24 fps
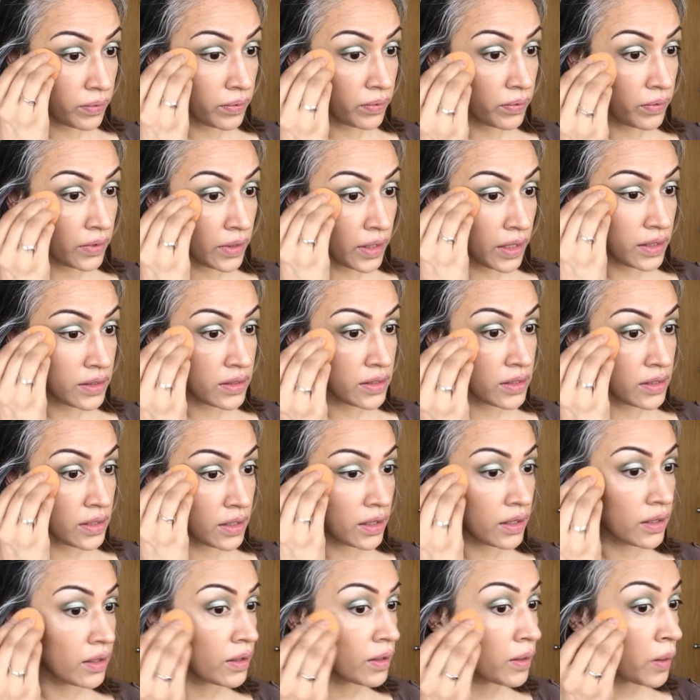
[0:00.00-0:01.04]
that's
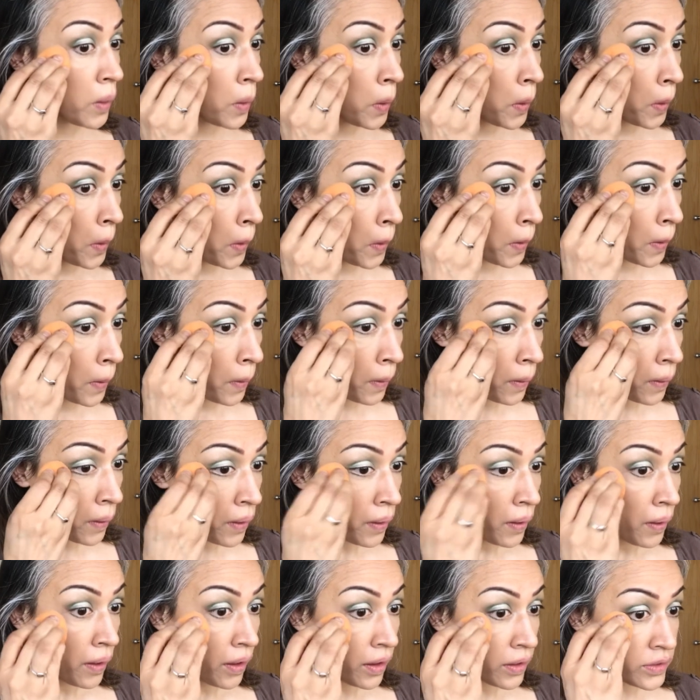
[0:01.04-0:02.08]
it.
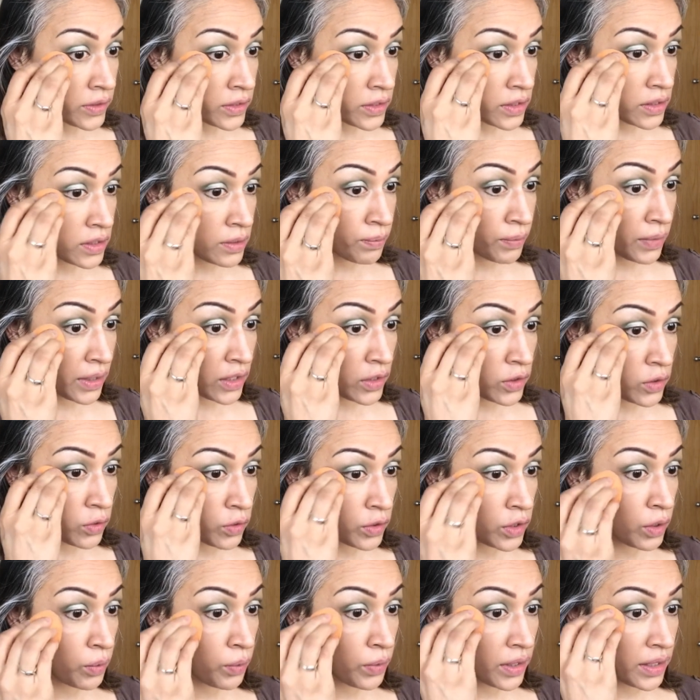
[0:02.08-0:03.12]
And just make sure
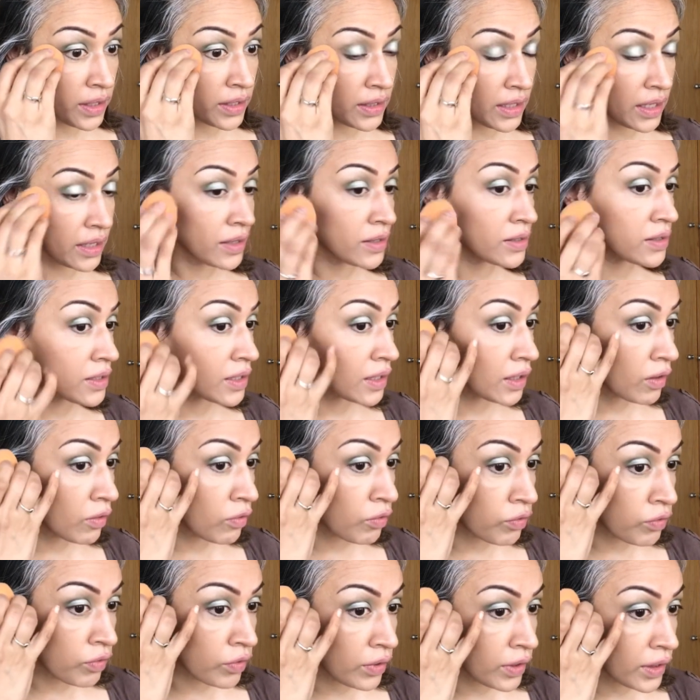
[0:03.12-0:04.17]
you're working that concealer
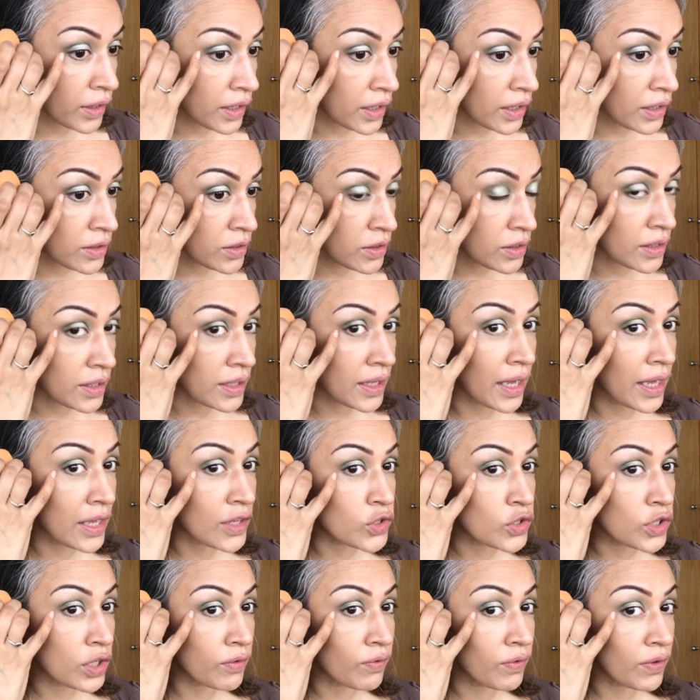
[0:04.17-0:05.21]
right into the edge
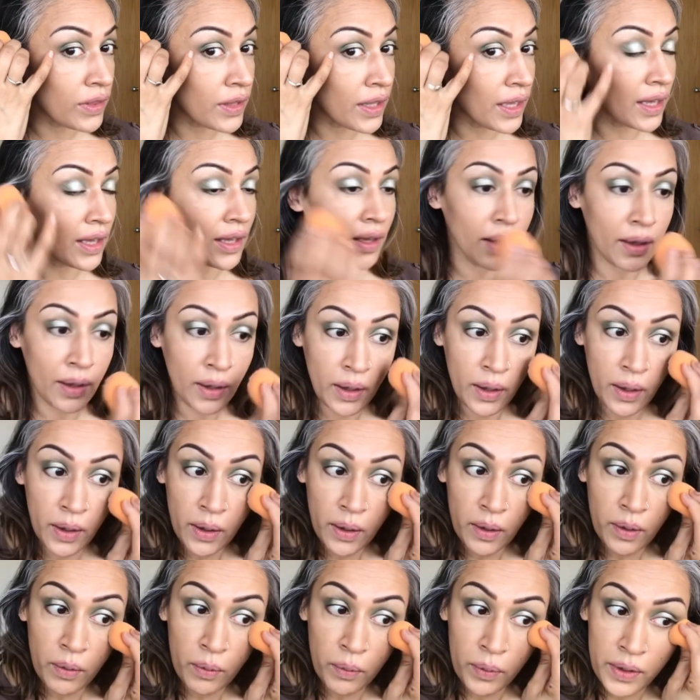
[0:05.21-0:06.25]
over there,
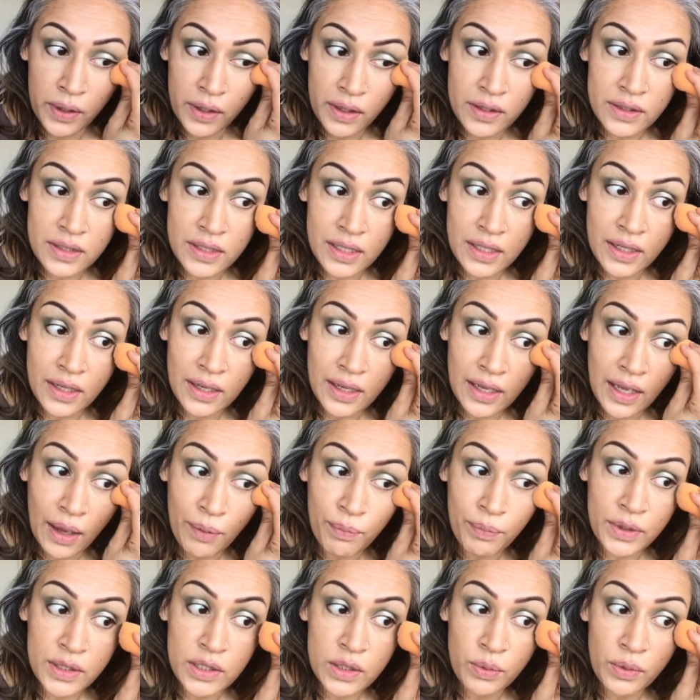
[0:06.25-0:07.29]
where you can see a gap
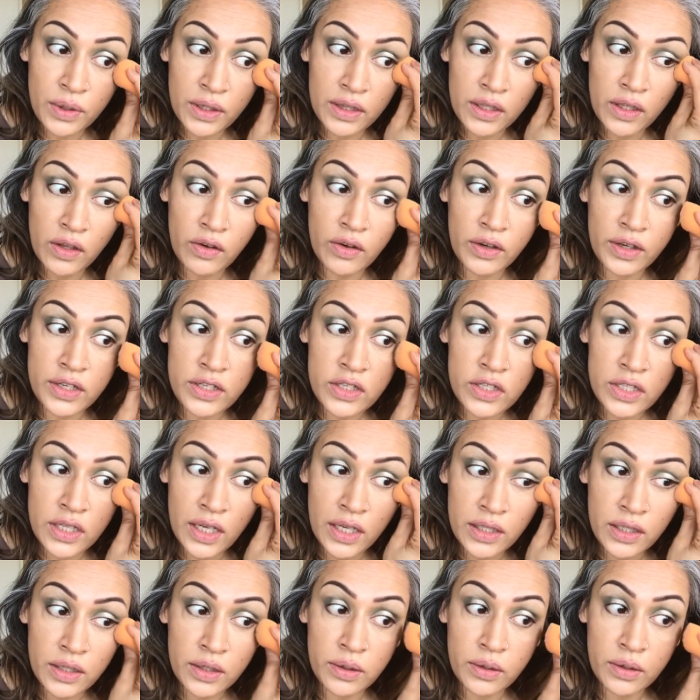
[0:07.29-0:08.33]
between the
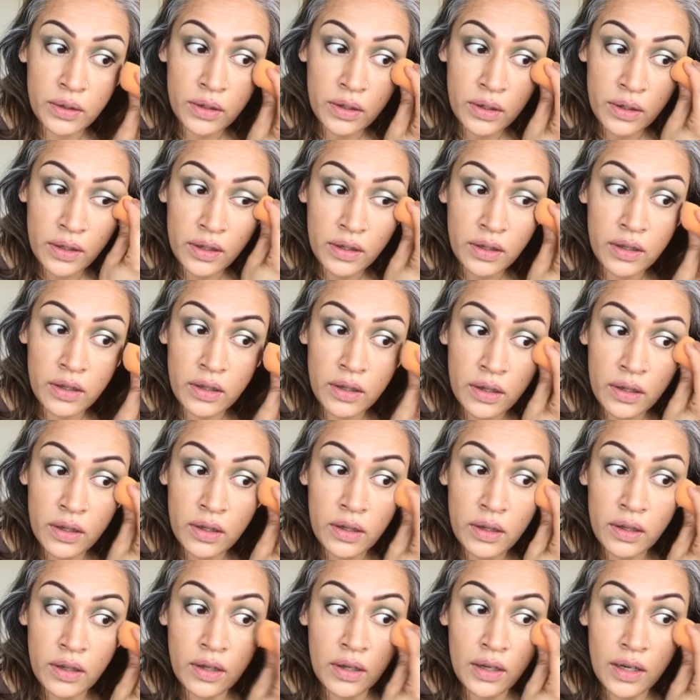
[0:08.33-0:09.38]
eyeshadow
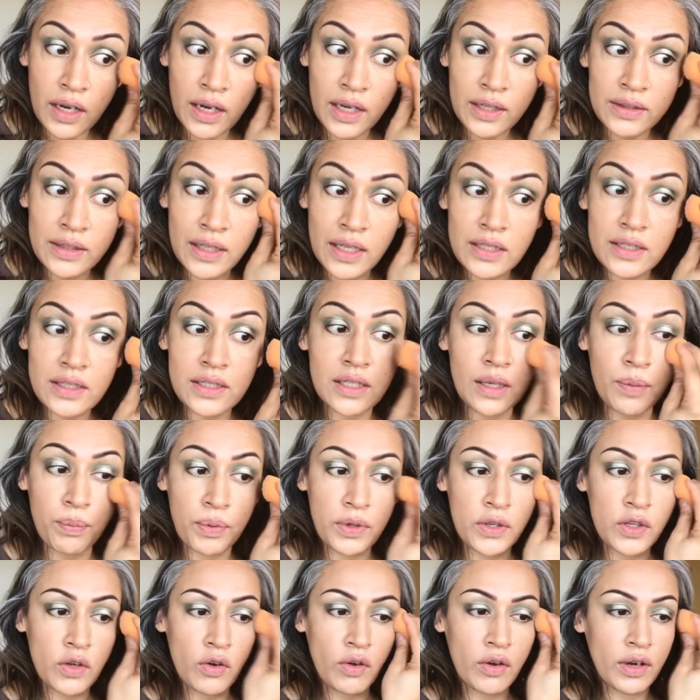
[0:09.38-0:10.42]
and that dip
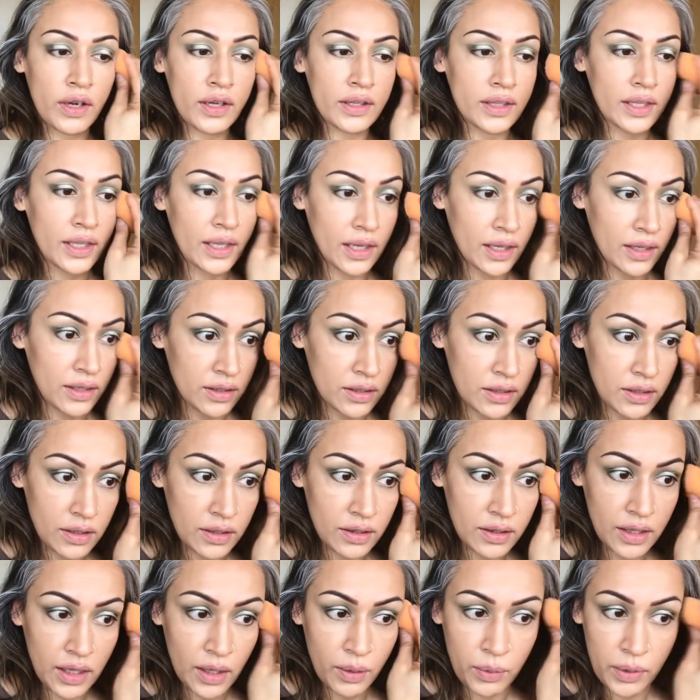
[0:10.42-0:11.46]
in your eye at the end.
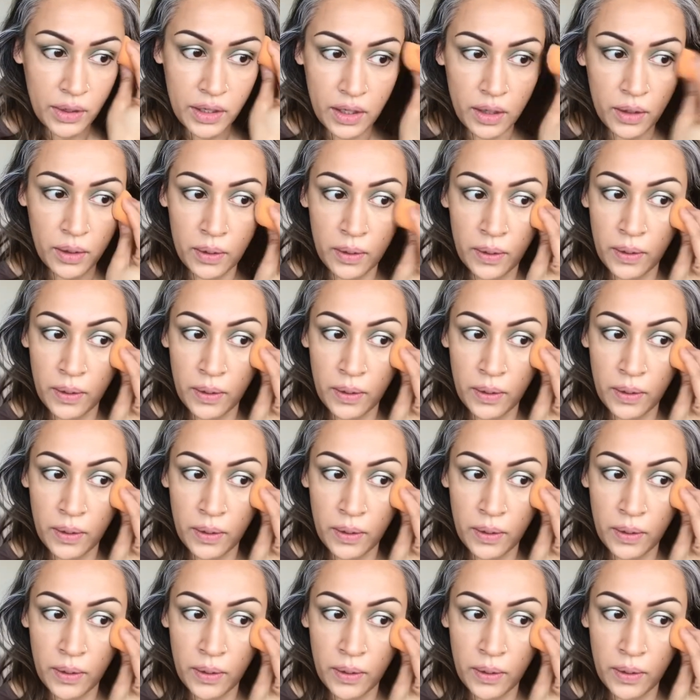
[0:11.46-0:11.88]
There we go.